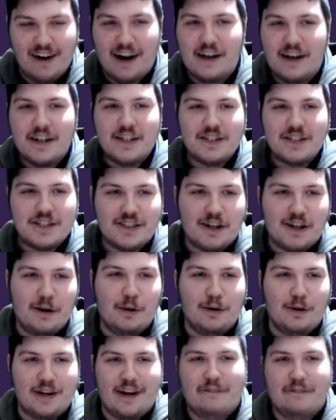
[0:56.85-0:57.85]
scored
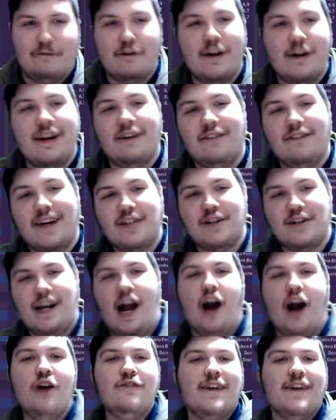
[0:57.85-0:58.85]
in a 3 0 victory
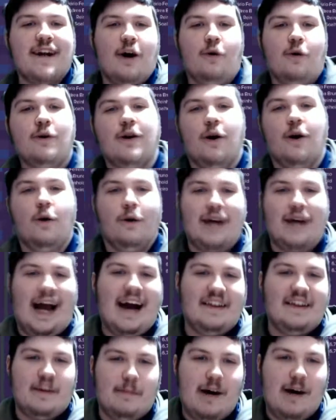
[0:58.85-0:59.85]
over Concord at the
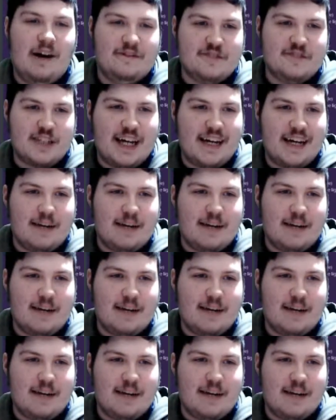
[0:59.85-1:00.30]
Bath Stadium.